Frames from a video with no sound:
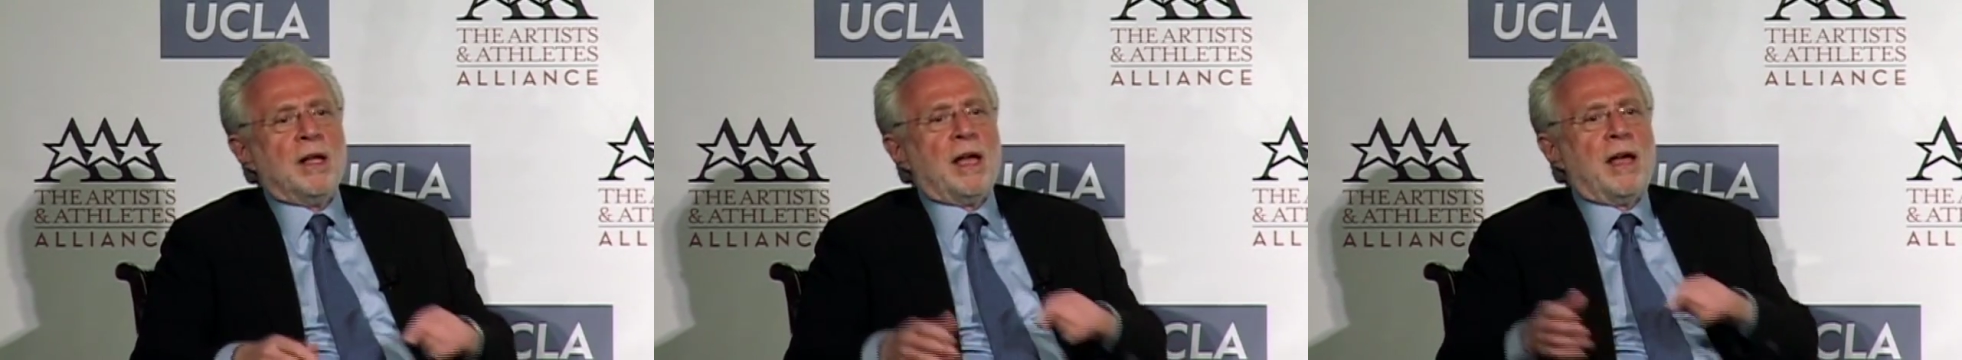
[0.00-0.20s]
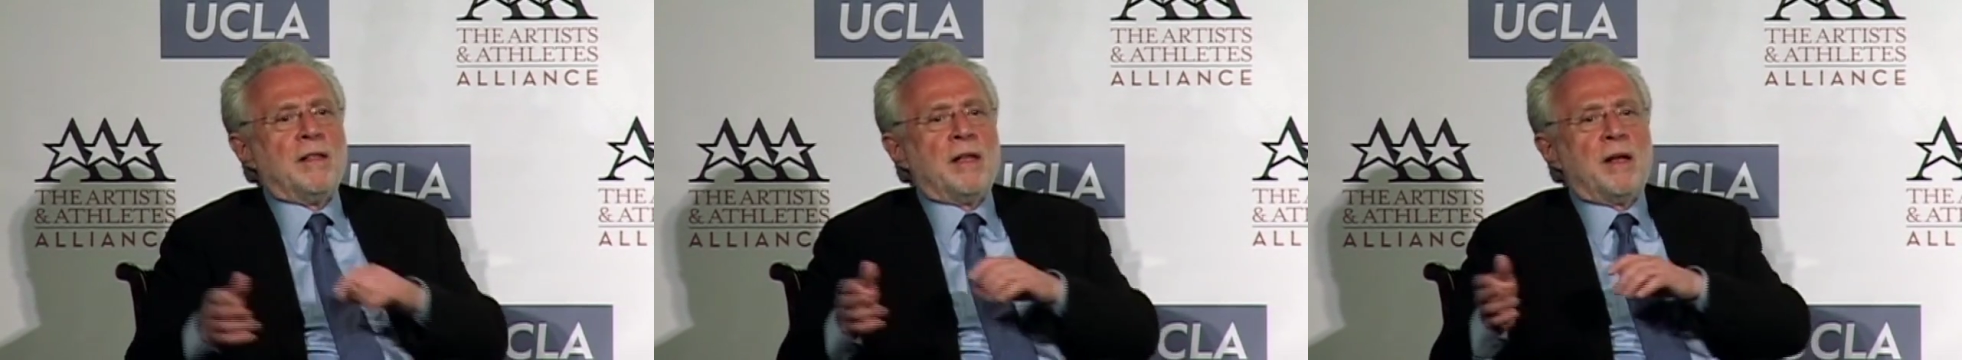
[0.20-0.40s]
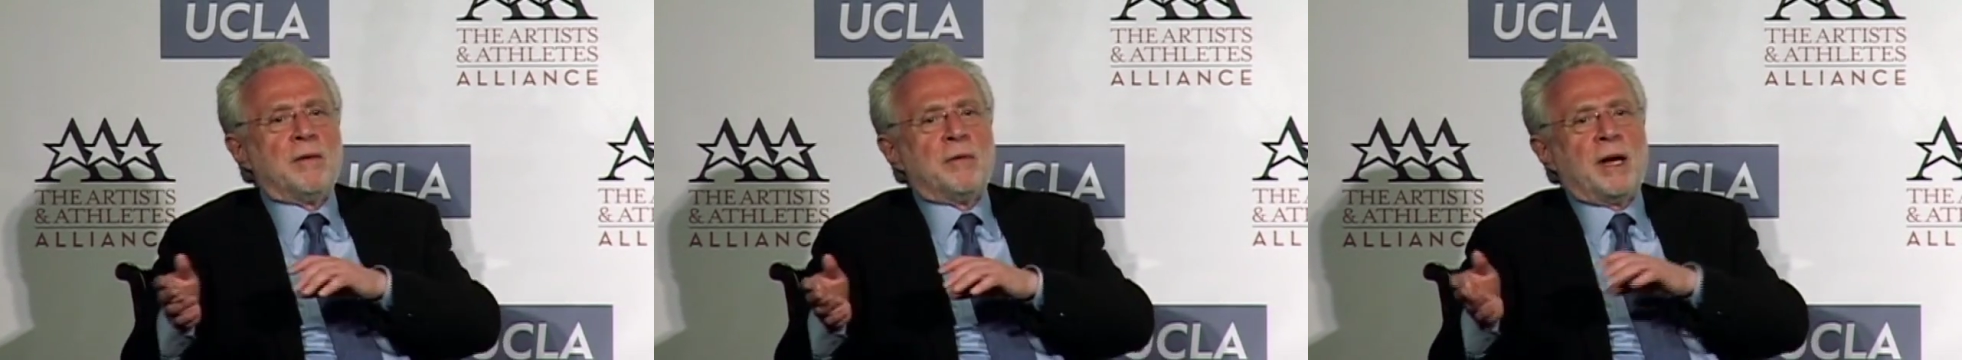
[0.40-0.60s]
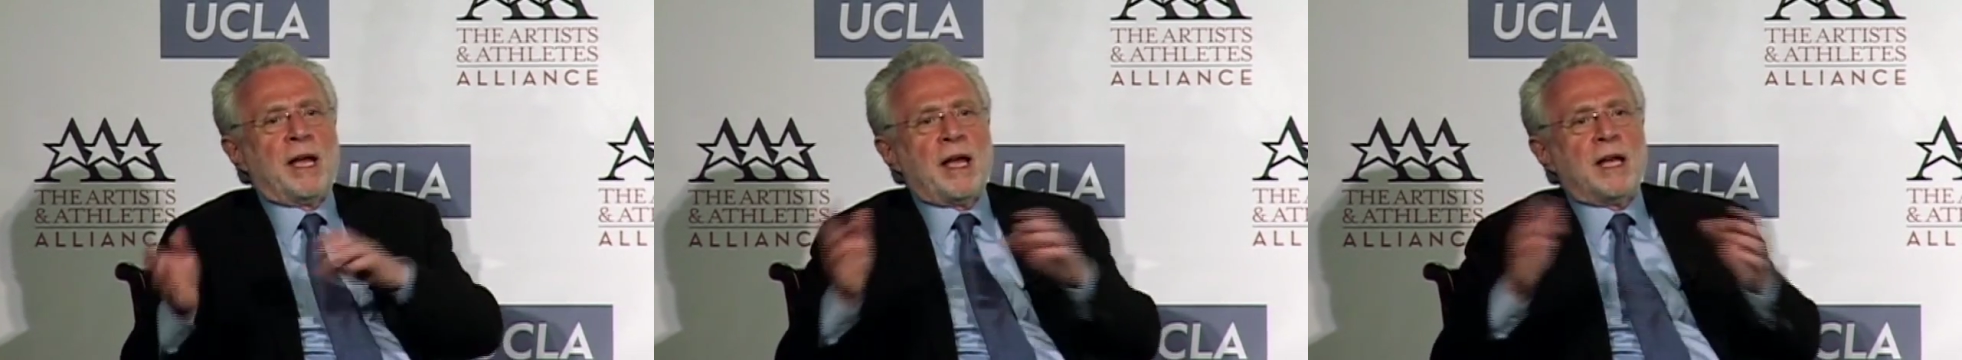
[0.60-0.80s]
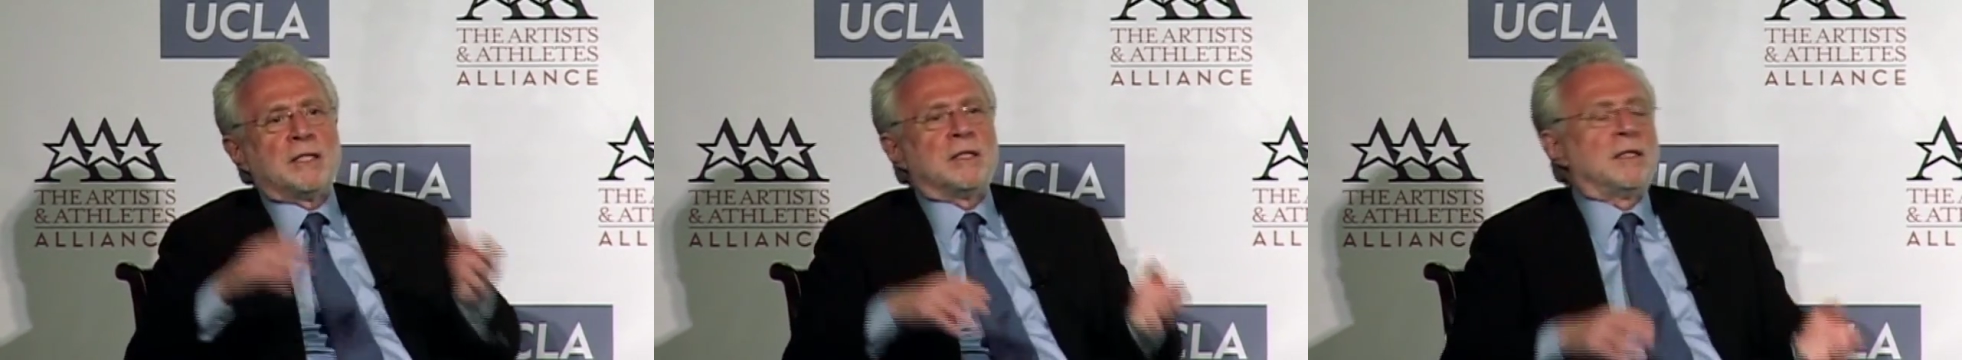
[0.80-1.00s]
And then when
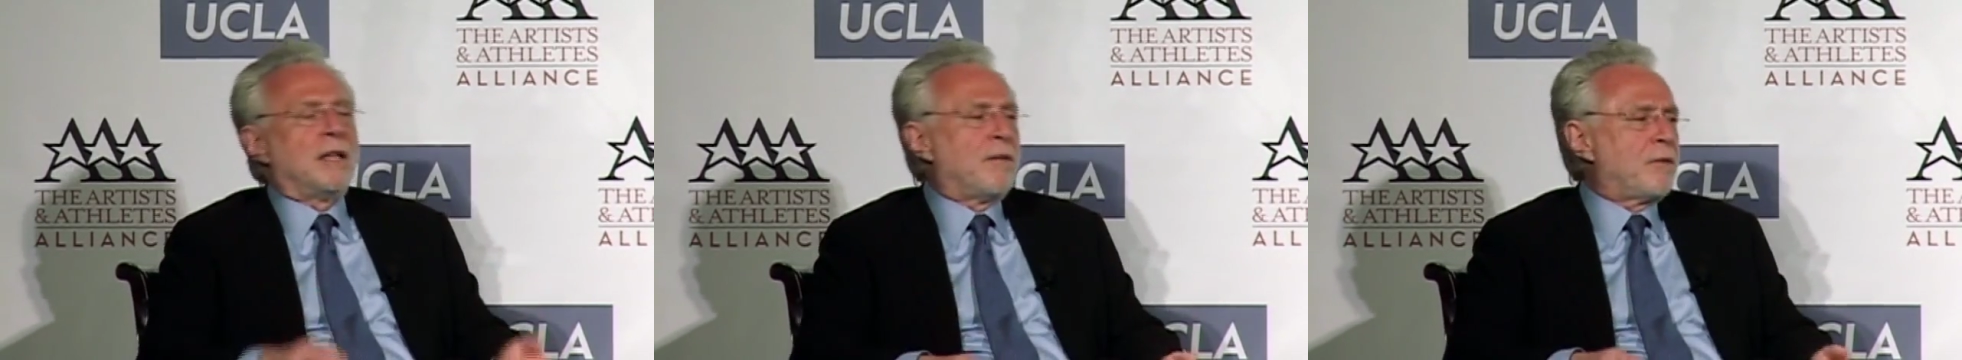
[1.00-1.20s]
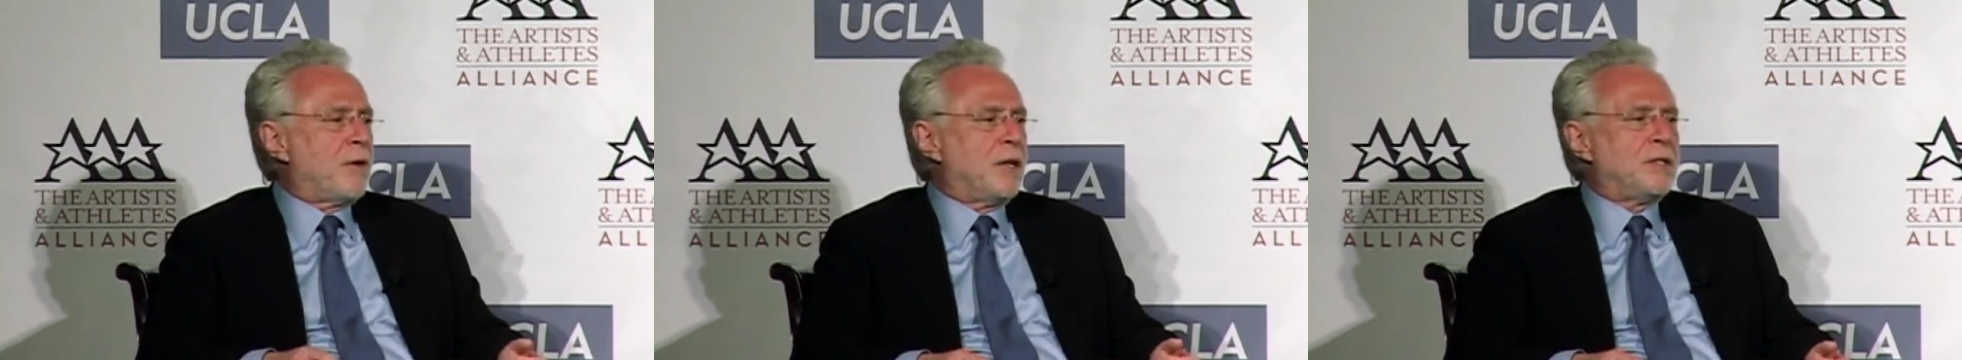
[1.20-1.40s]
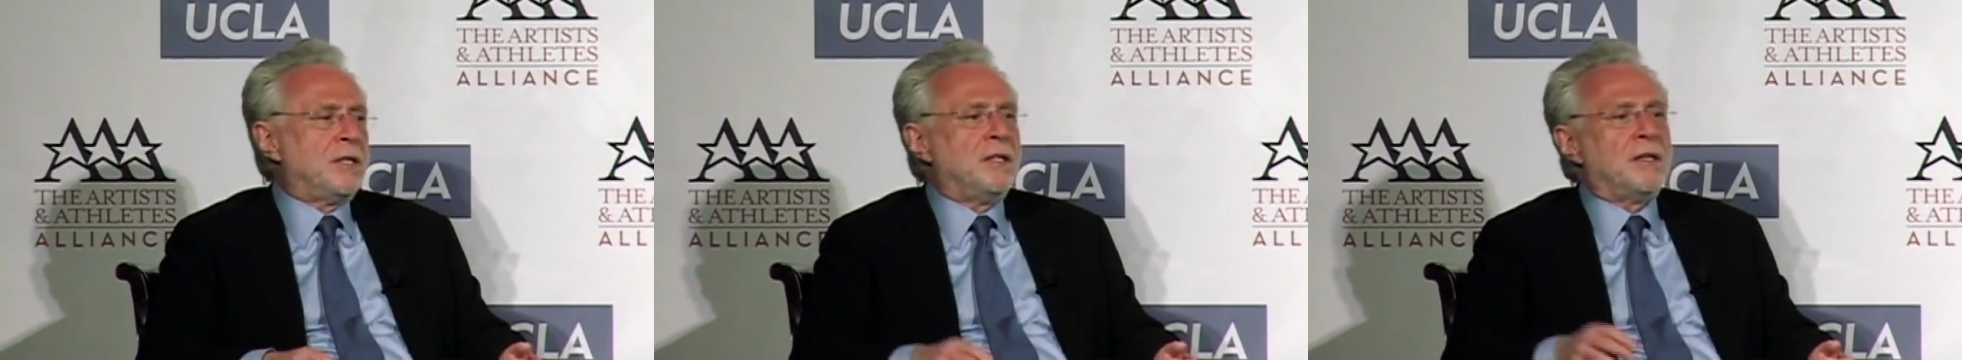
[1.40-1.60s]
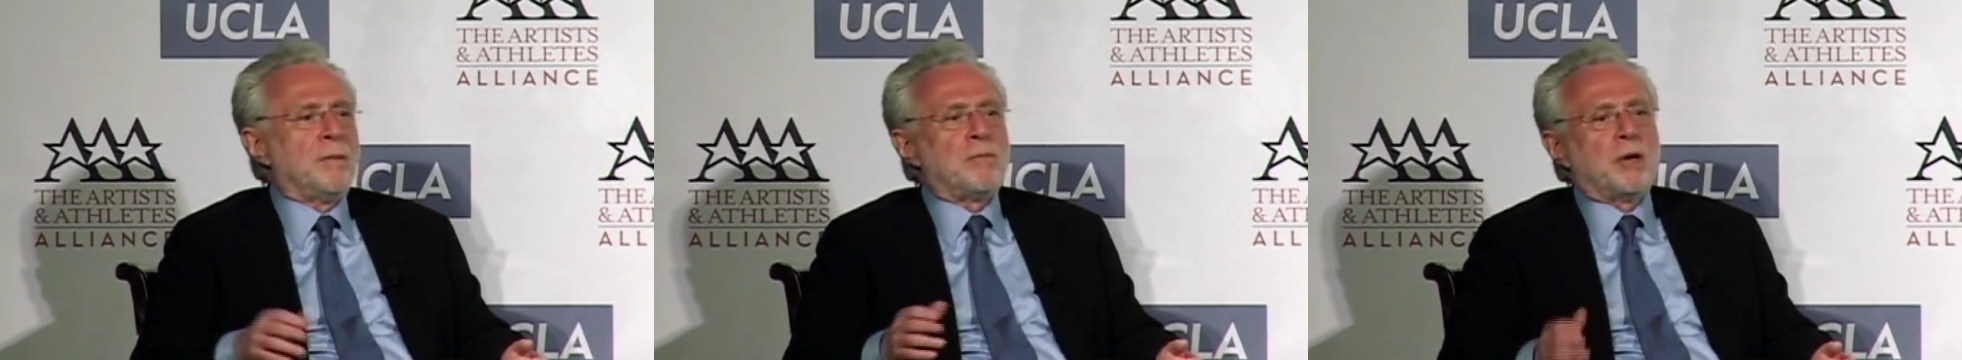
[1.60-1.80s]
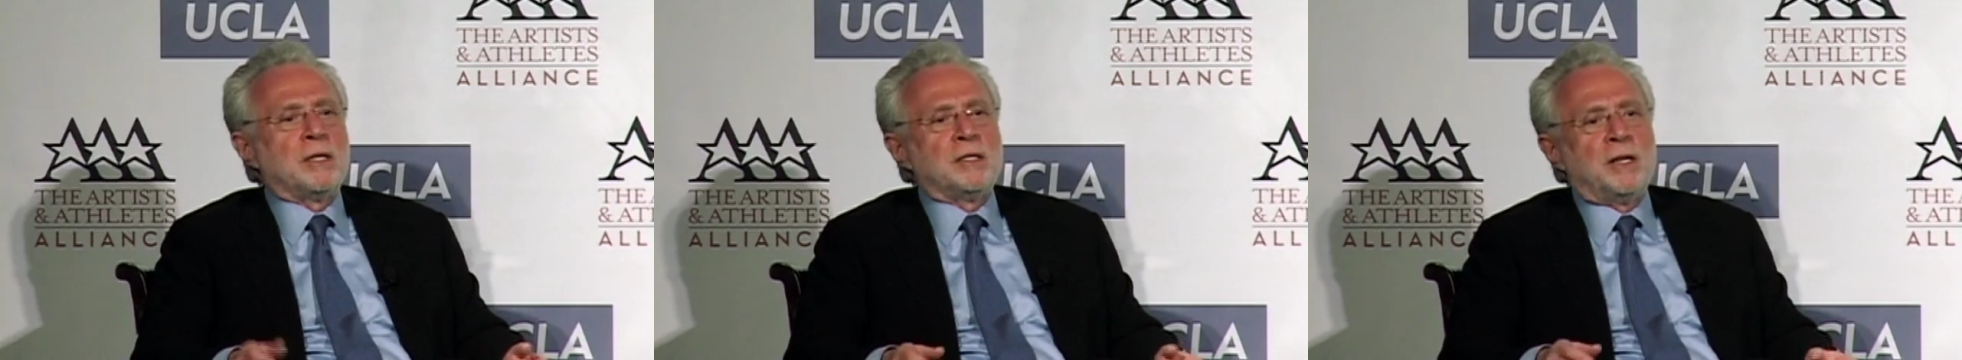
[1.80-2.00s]
I ask a tough question to
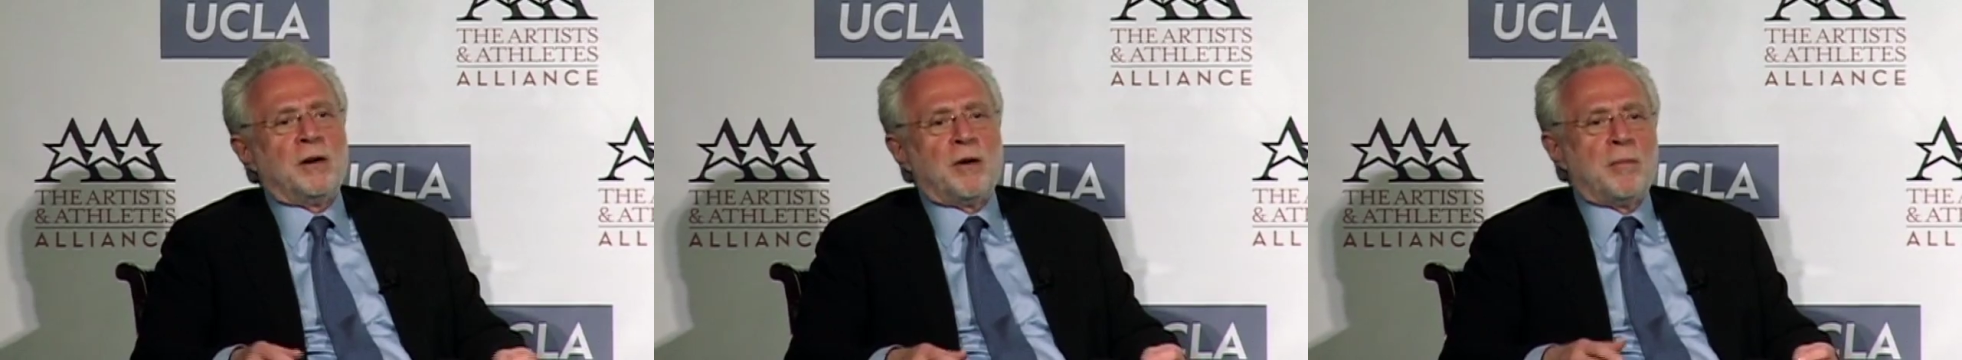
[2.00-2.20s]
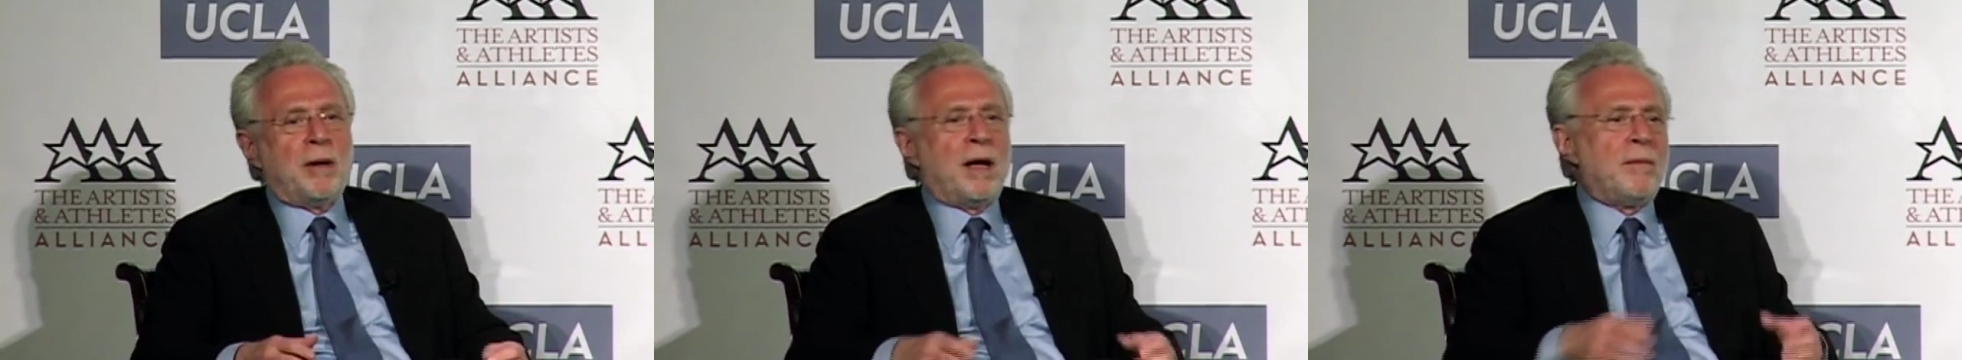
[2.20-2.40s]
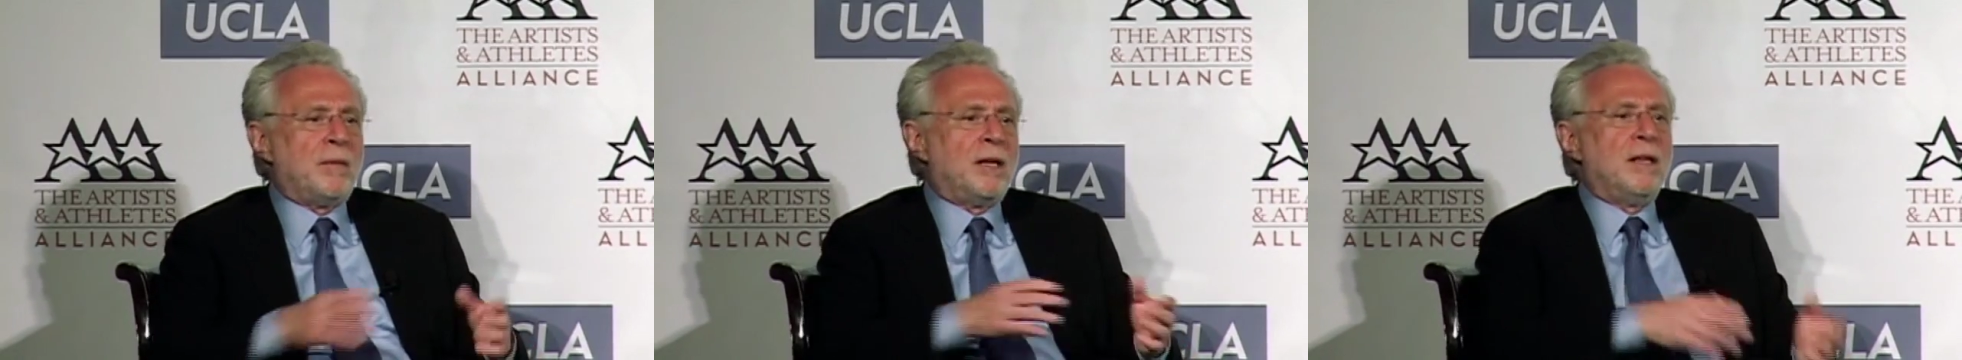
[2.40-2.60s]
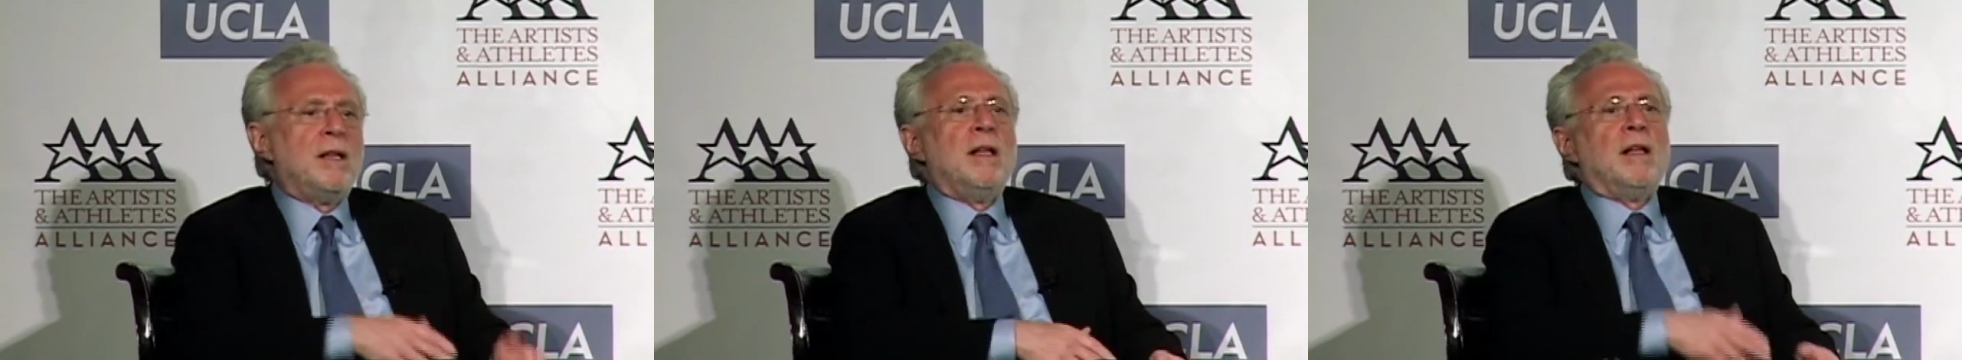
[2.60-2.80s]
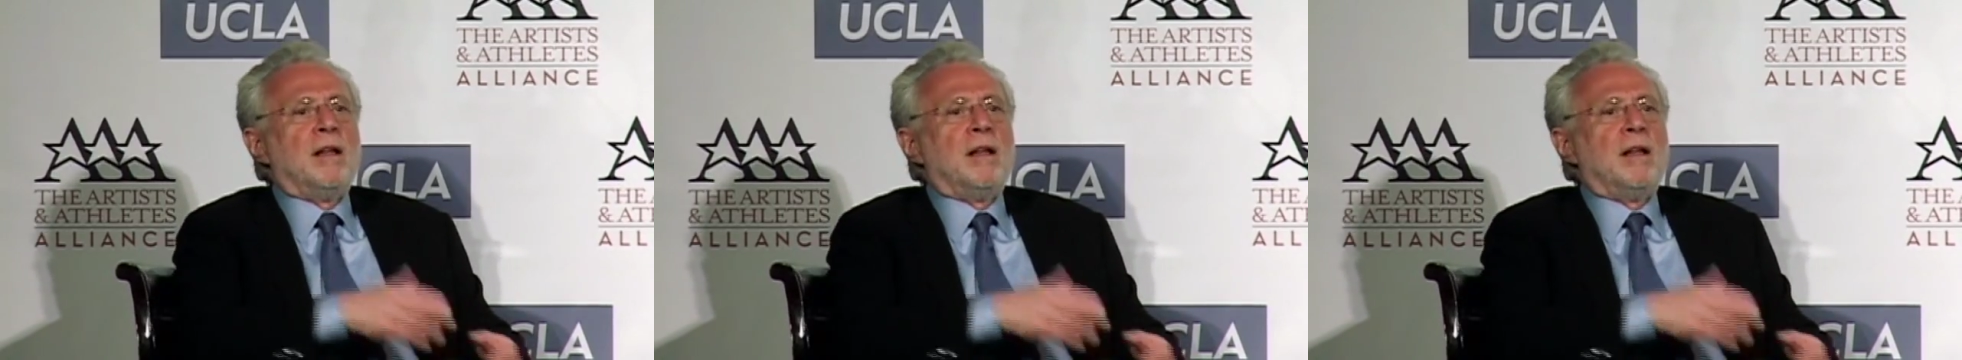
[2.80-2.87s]
President Obama,